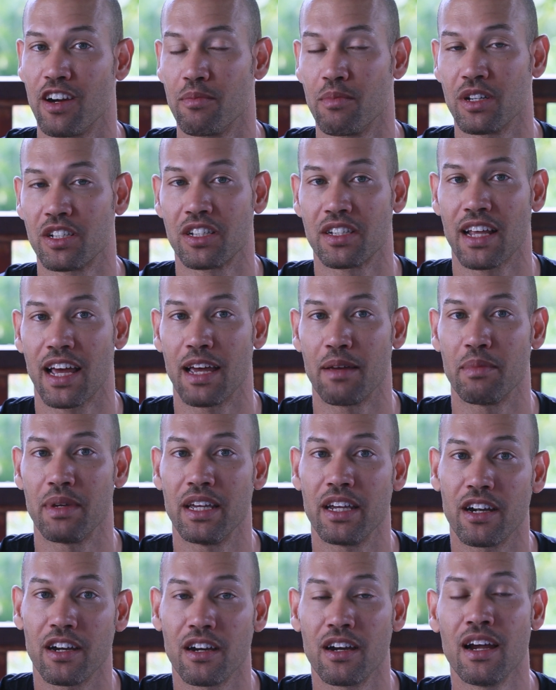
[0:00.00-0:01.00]
very much time
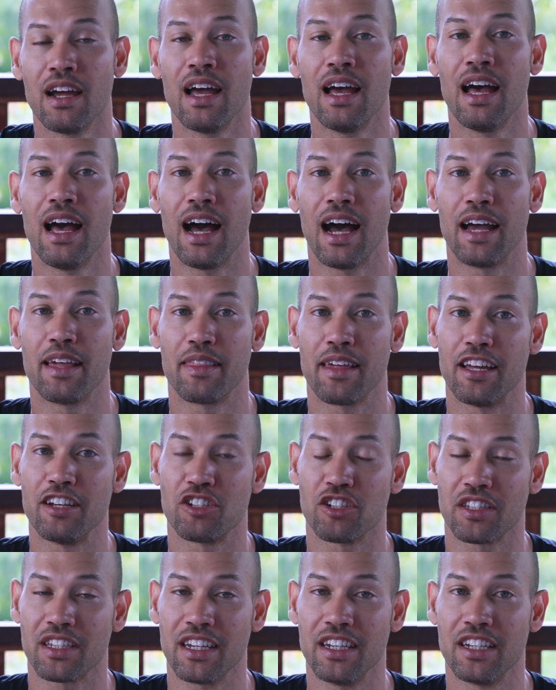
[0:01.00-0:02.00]
here. I then
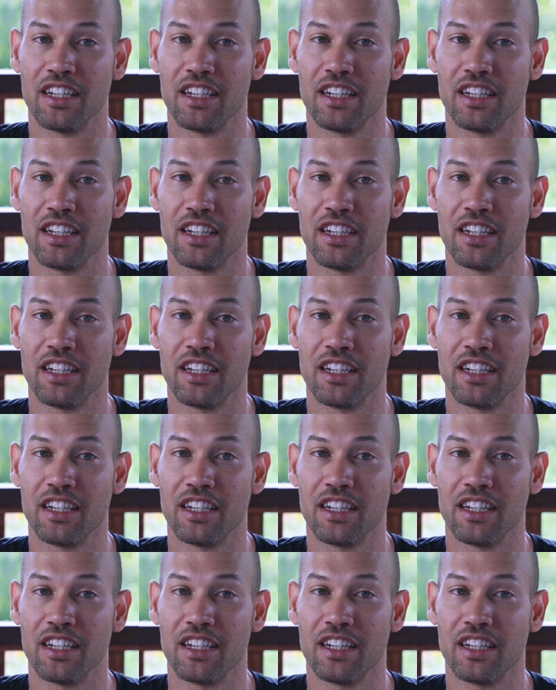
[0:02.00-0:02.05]
just